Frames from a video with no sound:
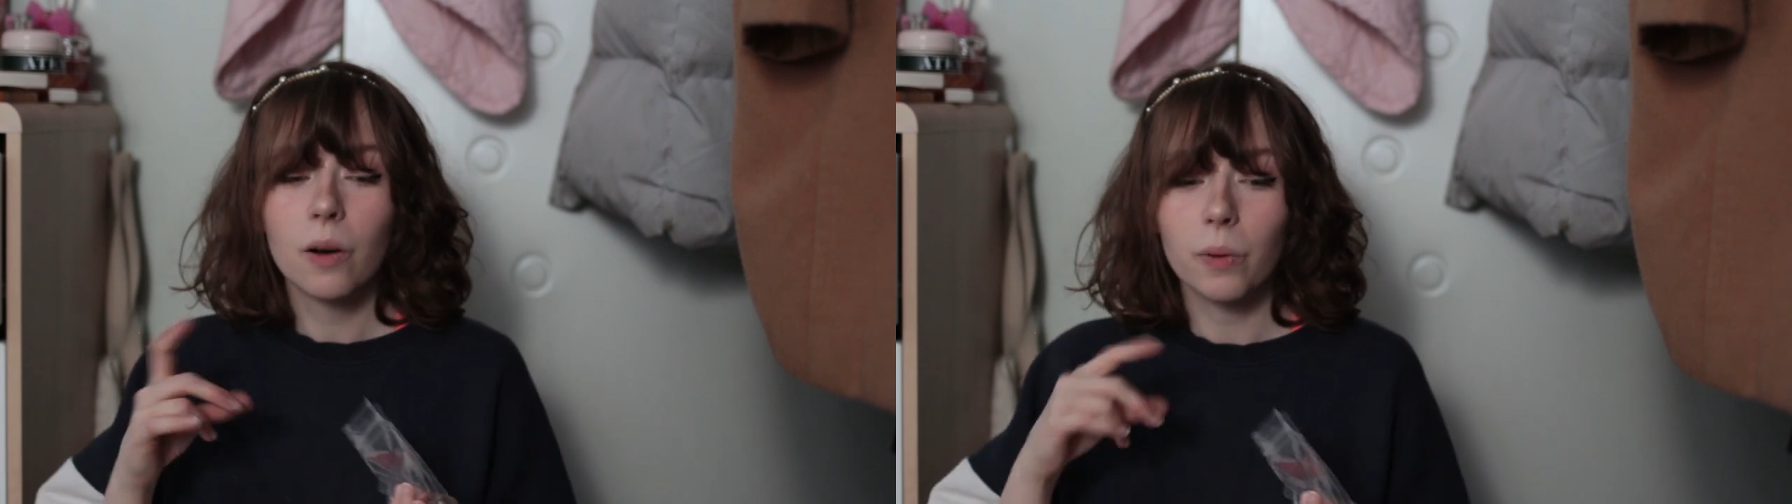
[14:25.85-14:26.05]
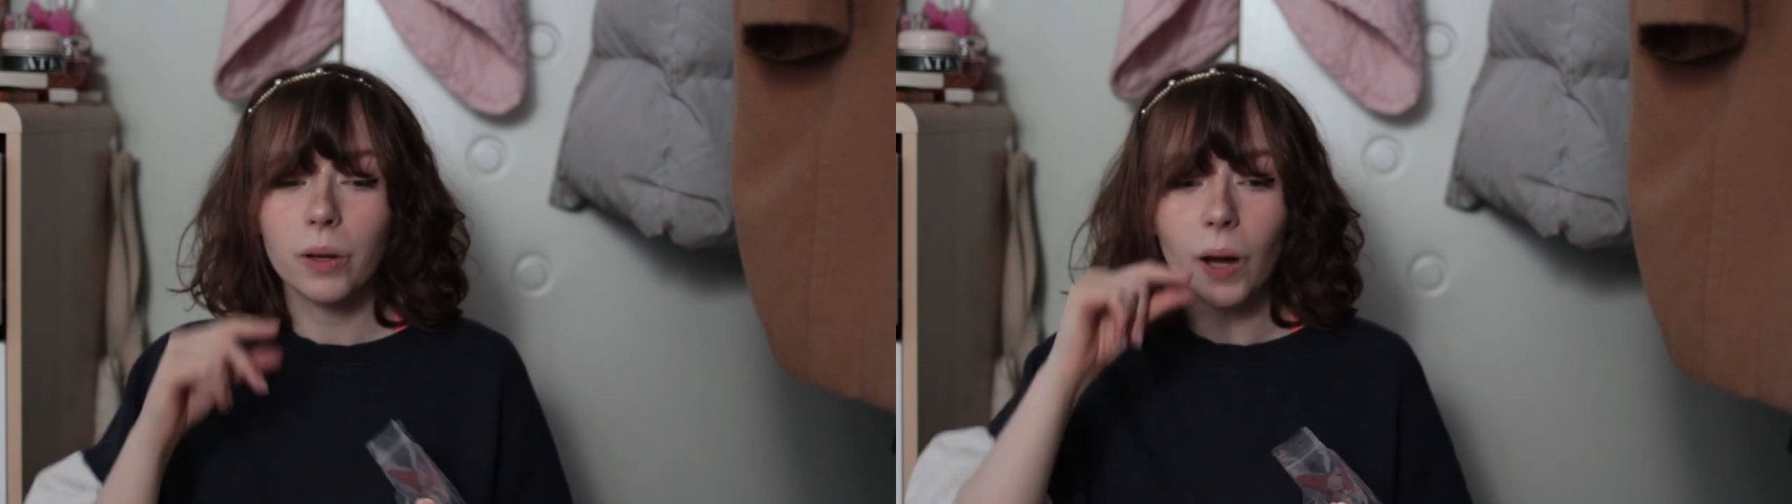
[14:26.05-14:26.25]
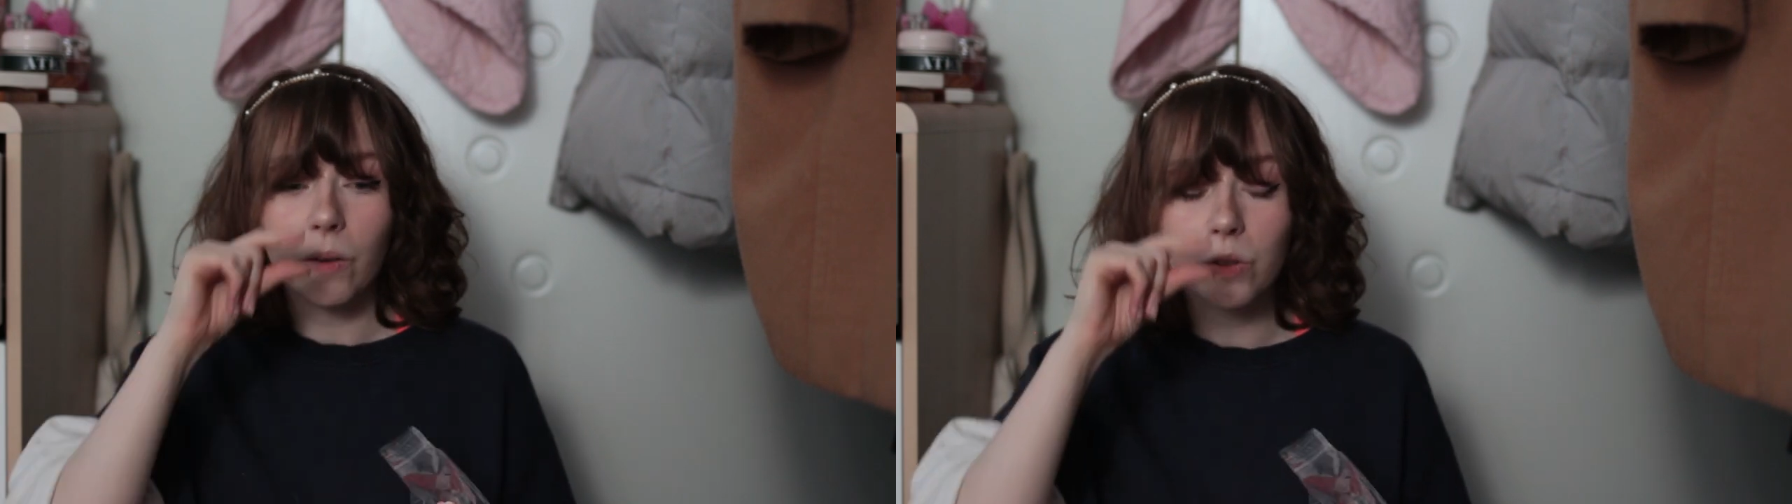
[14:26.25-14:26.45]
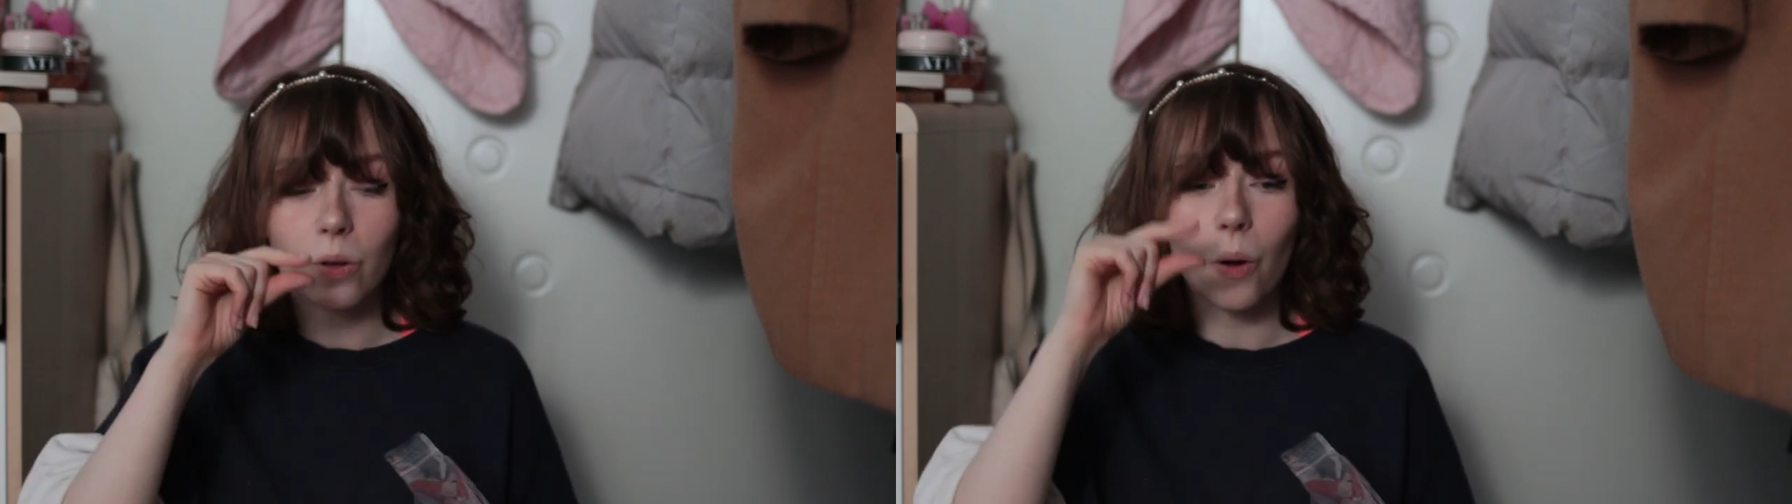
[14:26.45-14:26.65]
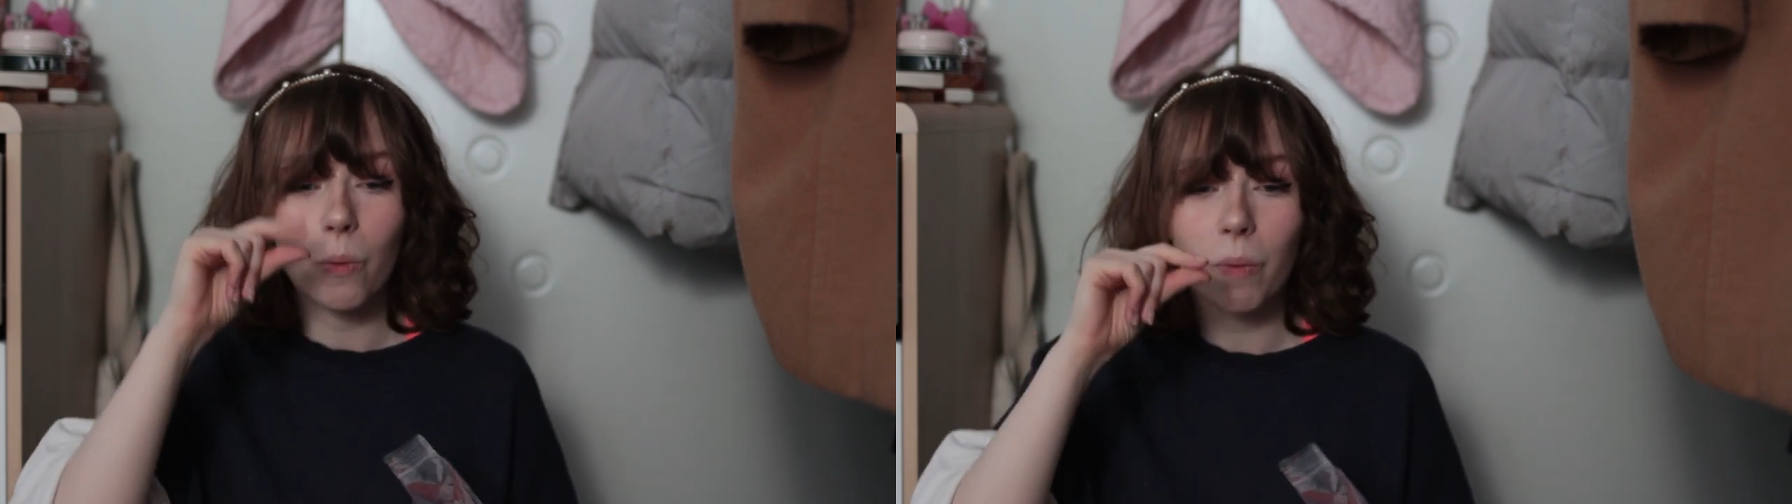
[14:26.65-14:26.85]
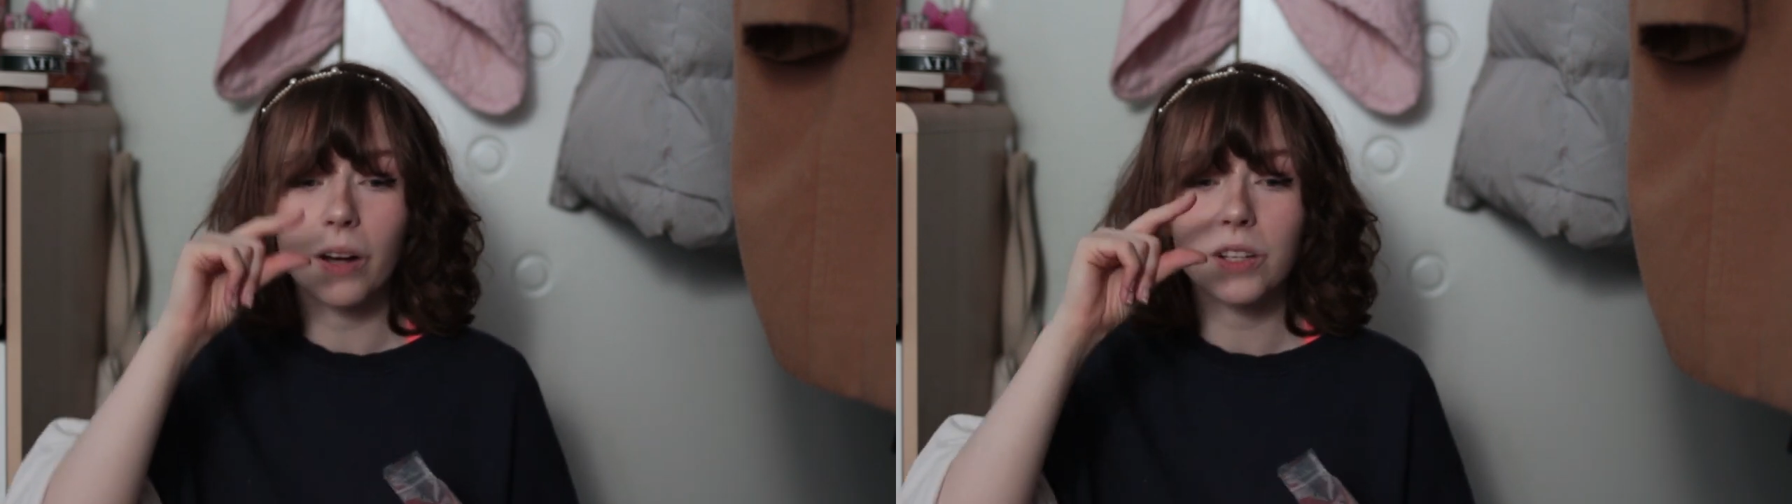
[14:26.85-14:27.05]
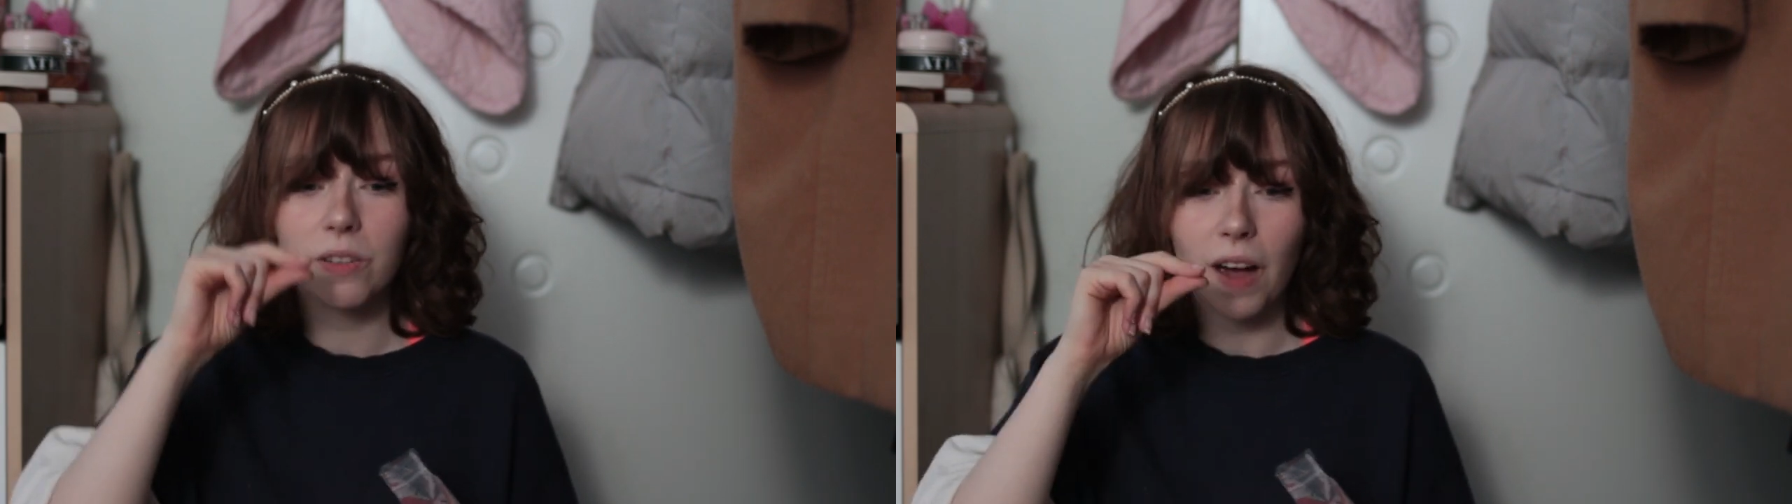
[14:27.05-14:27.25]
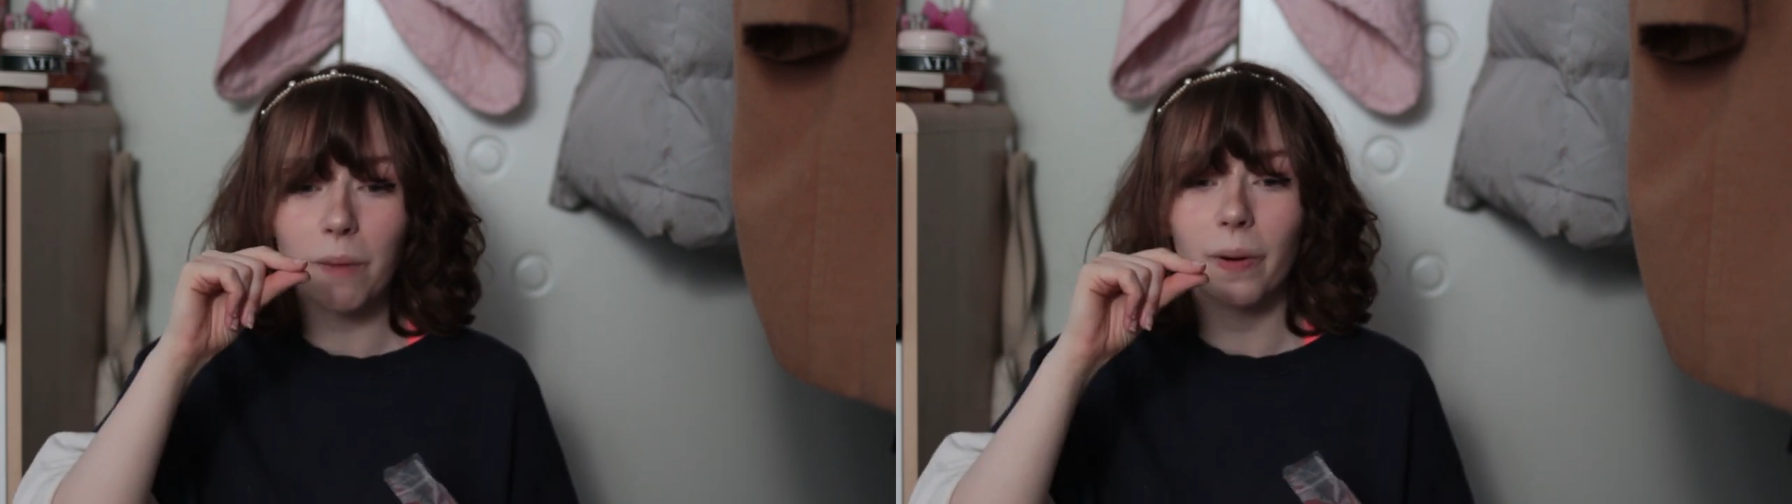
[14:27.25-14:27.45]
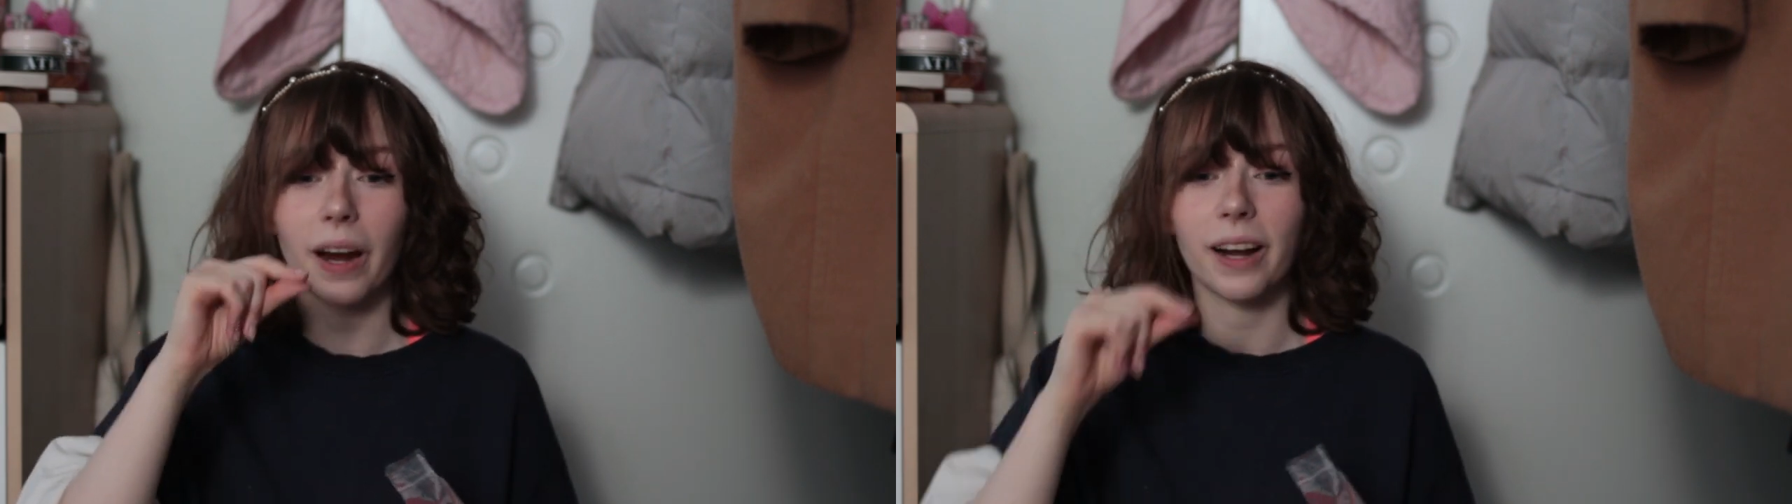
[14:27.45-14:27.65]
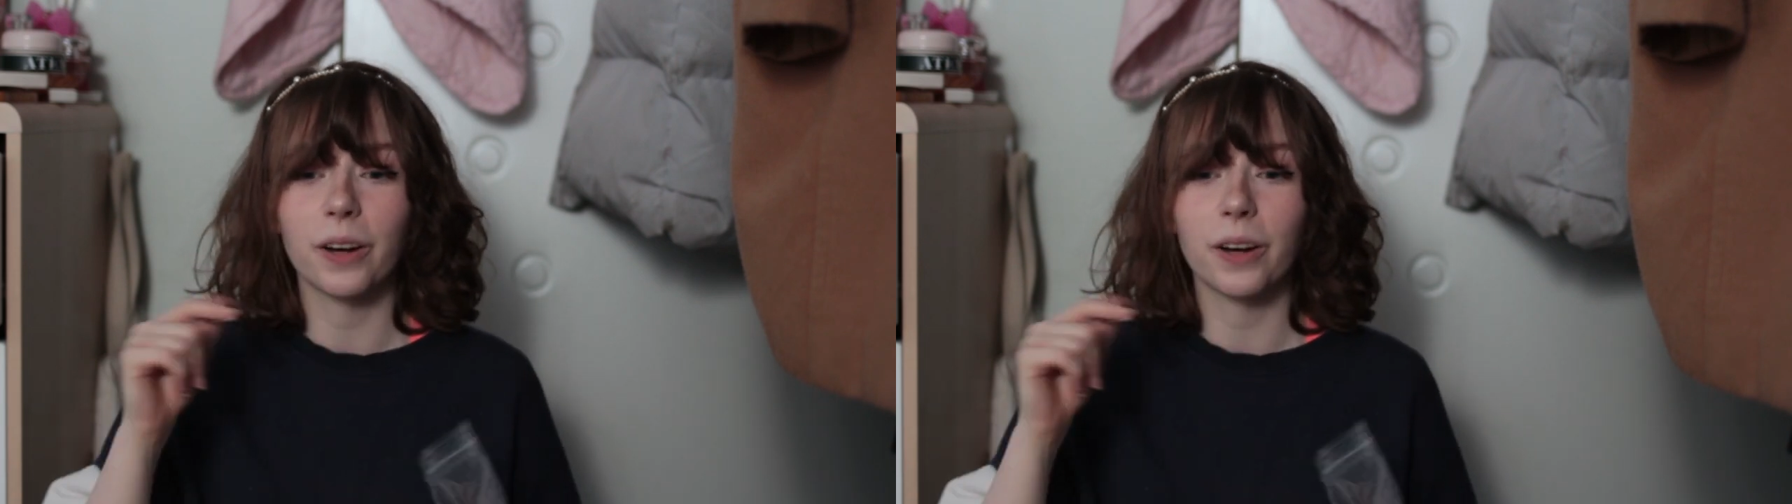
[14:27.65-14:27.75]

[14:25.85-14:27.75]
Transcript: when you have so much fabric